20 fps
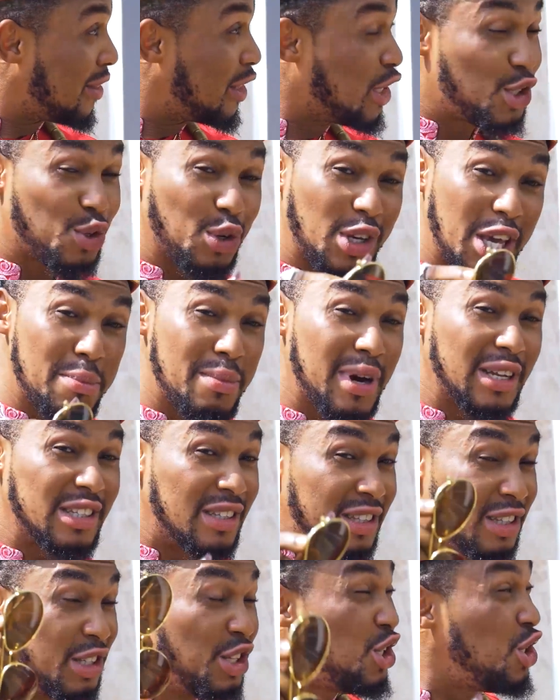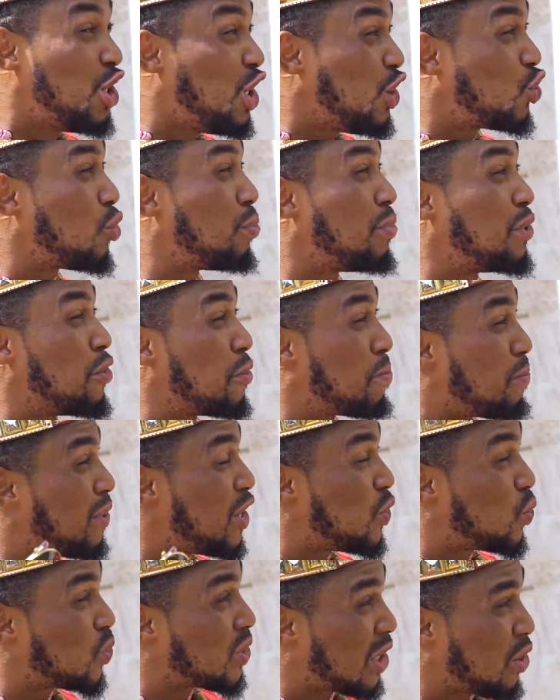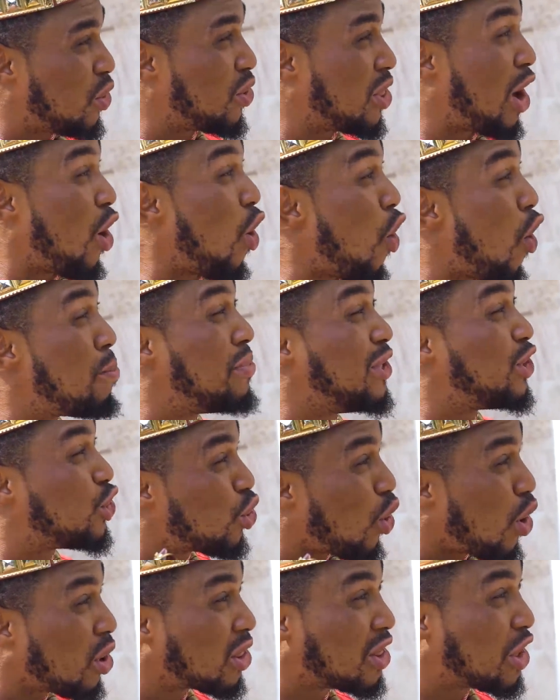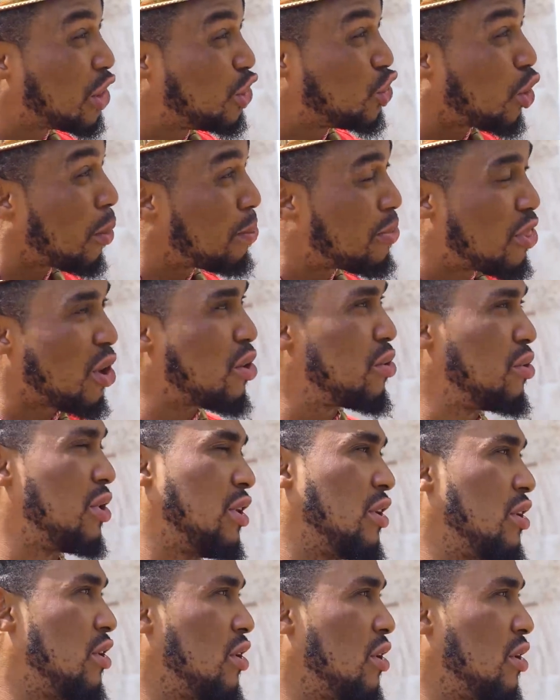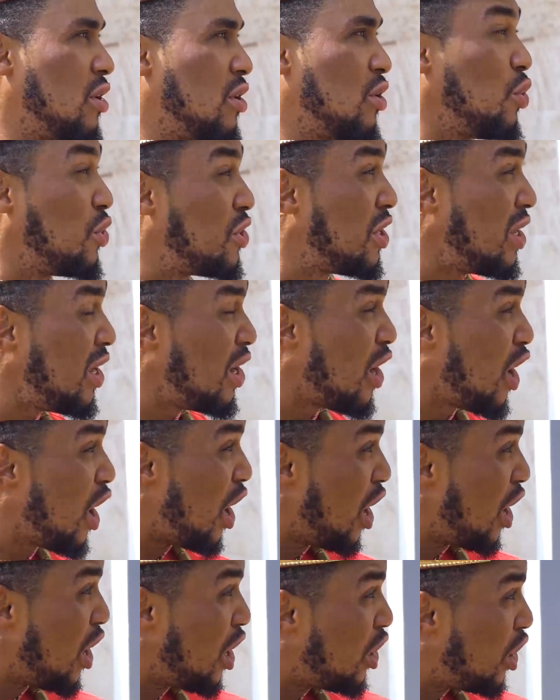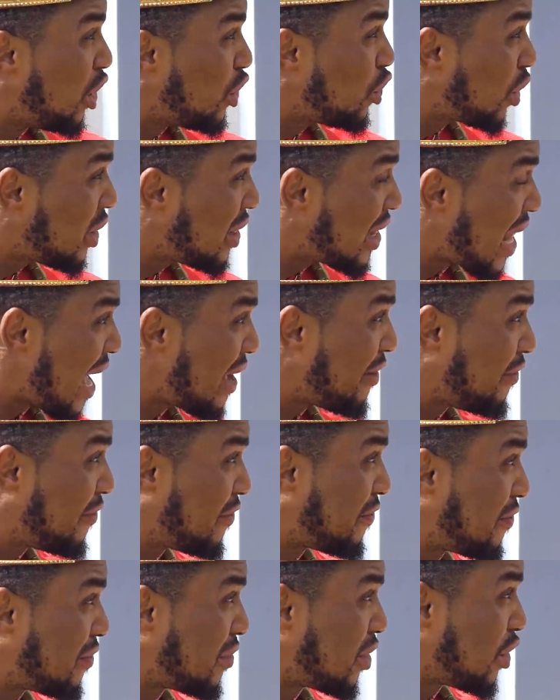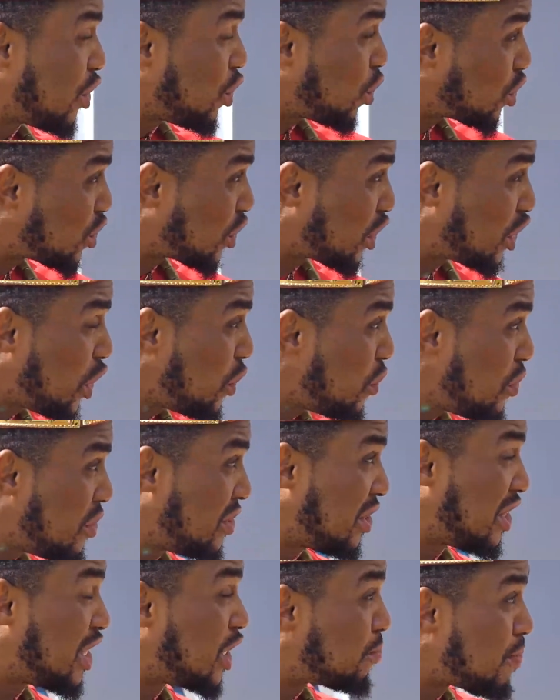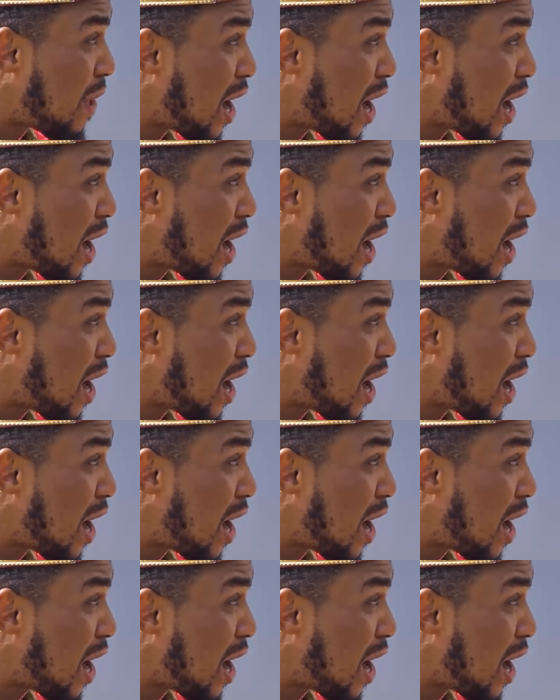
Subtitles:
This is your gate, man. You need to be replaced with another or be taught the job thoroughly. You see, your life, your security is